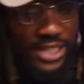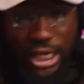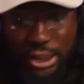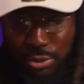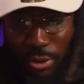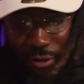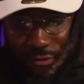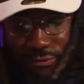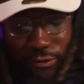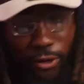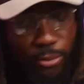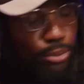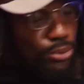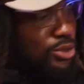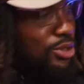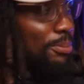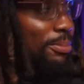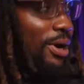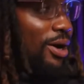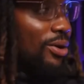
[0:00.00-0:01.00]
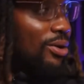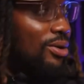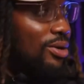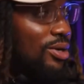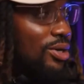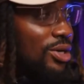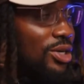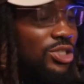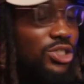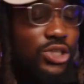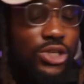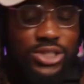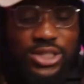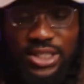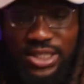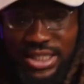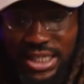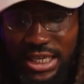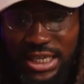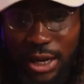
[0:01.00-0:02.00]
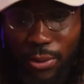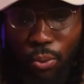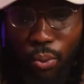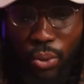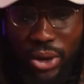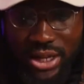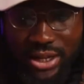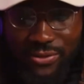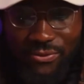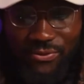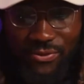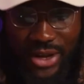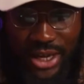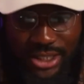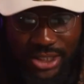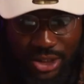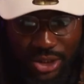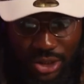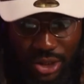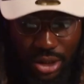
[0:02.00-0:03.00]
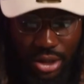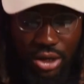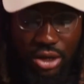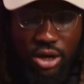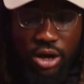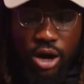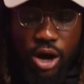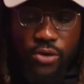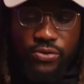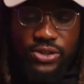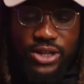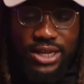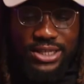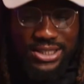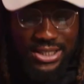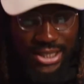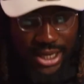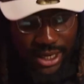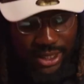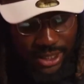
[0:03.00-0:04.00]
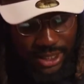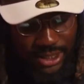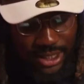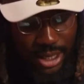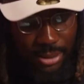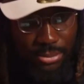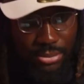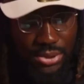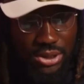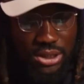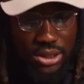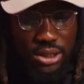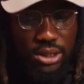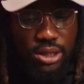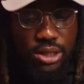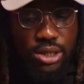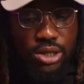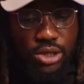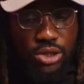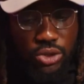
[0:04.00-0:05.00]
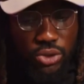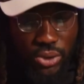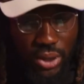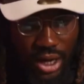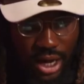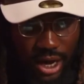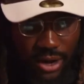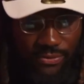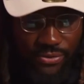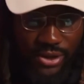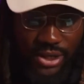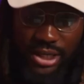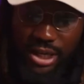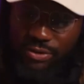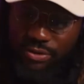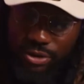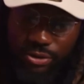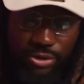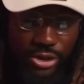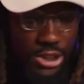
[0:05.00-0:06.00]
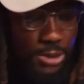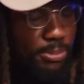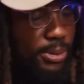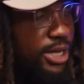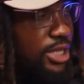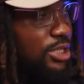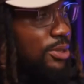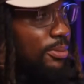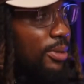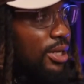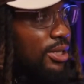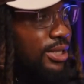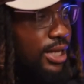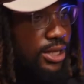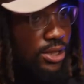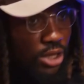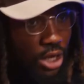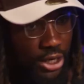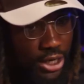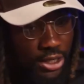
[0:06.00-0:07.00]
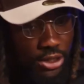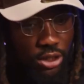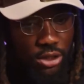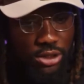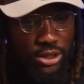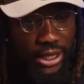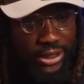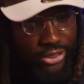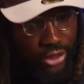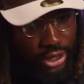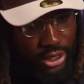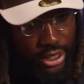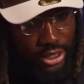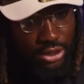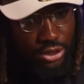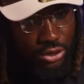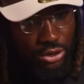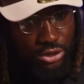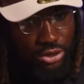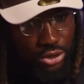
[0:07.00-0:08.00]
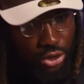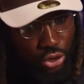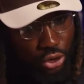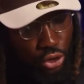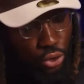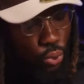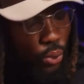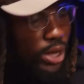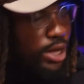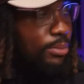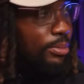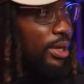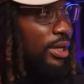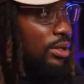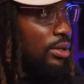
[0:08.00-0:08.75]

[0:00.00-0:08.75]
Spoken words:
That's what football's about. So to see them win this after their second attempt, you have to give it respect, man. They've done it. They've done it the good way, man.